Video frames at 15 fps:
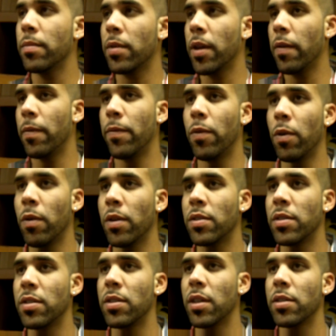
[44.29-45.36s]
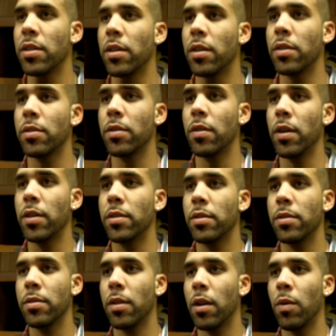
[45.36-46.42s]
I gave up four runs in six innings, so
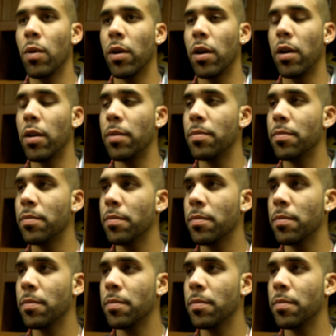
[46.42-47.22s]
it's got to work on it.